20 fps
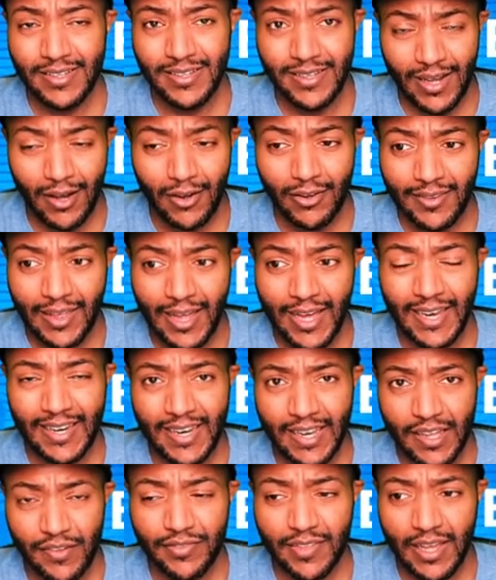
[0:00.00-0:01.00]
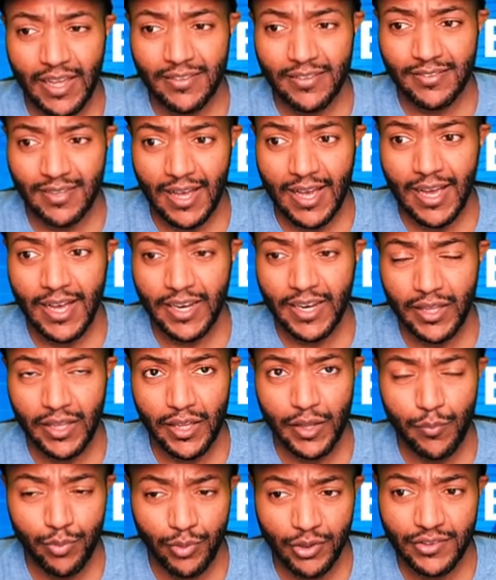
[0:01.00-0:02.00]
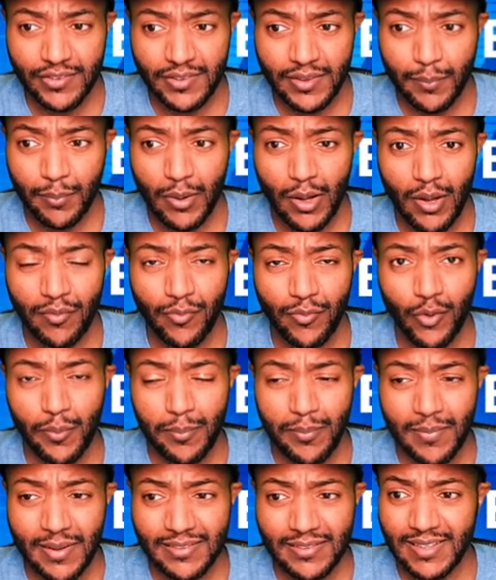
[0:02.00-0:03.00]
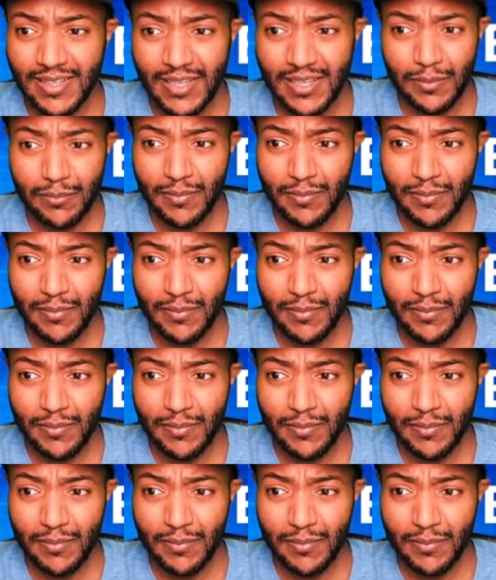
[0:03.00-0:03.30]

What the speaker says: down that left-hand side, and he puts the ball for Messi,